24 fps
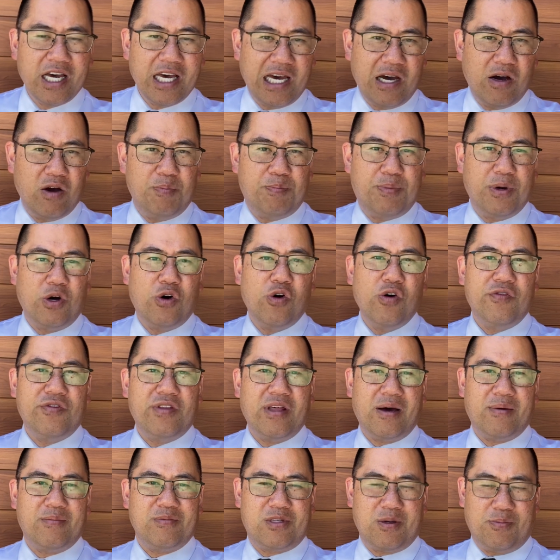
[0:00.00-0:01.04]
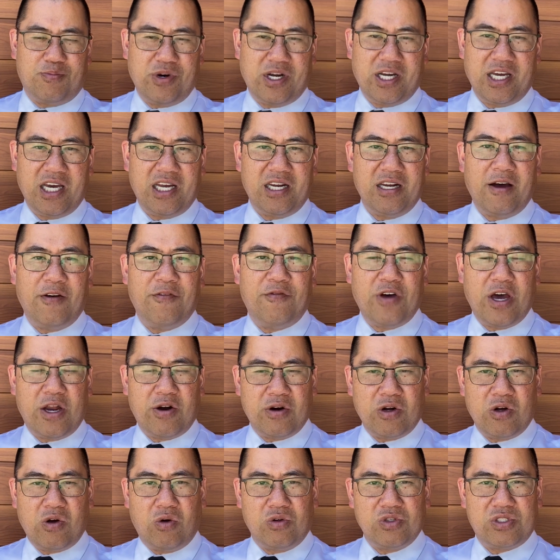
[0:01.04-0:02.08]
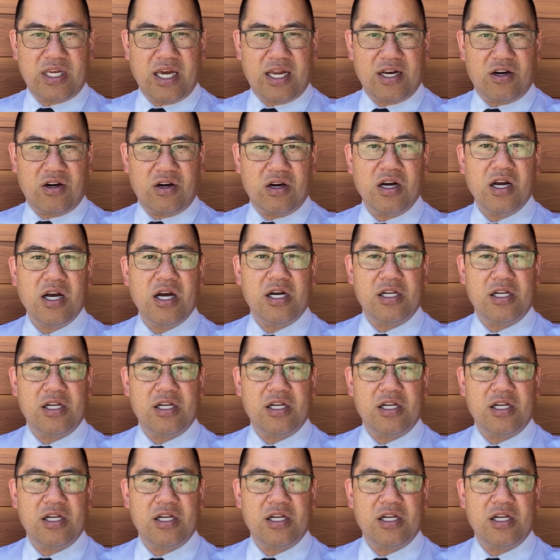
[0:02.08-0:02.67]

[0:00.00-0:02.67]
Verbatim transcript: It would behoove them to bring in a veteran goaltender